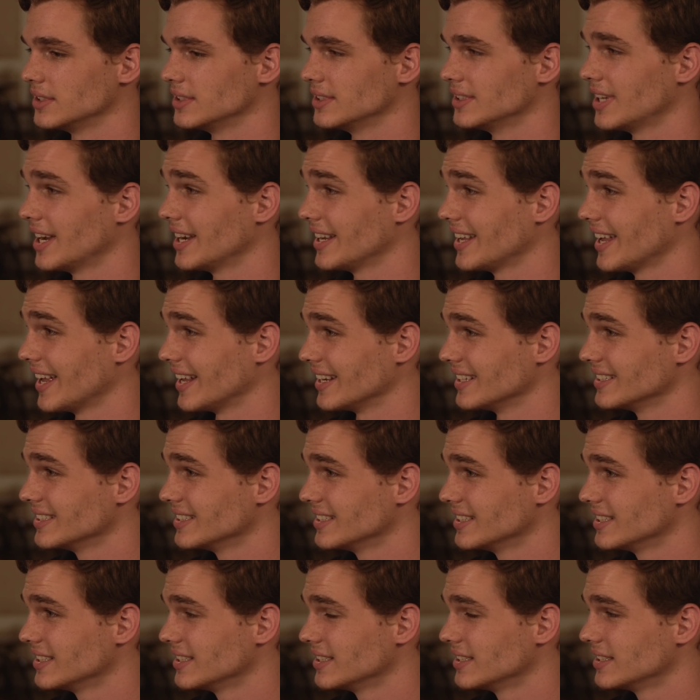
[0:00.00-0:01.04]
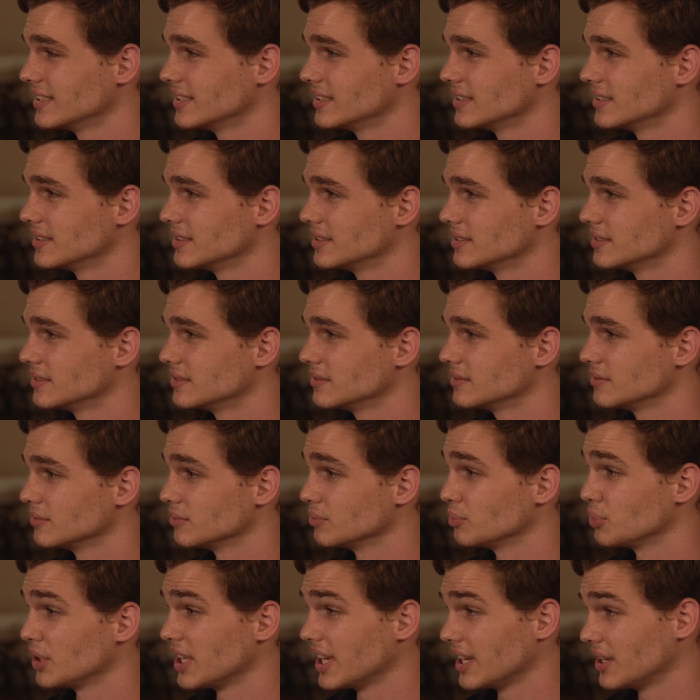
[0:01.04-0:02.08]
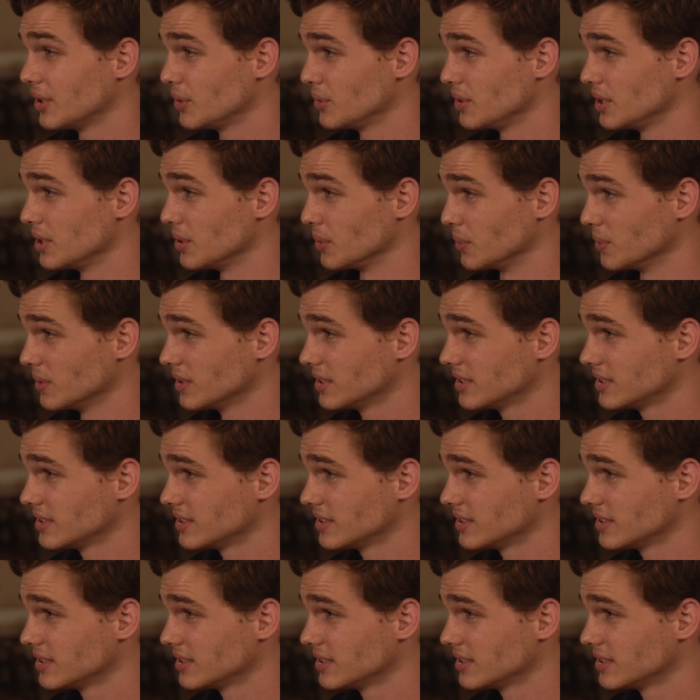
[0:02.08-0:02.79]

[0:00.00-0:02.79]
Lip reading: not yet. But I know you.